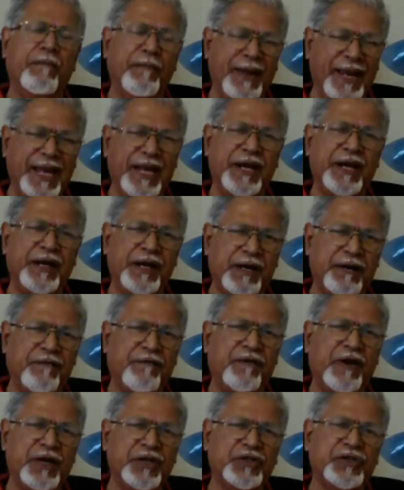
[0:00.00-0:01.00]
main
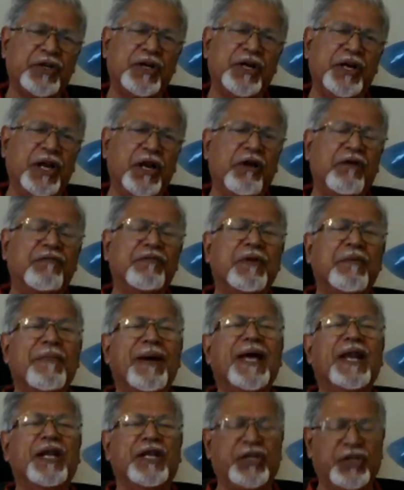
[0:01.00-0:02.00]
function day of the
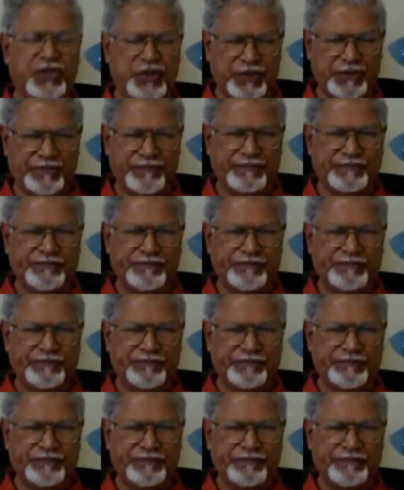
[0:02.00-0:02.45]
marriage.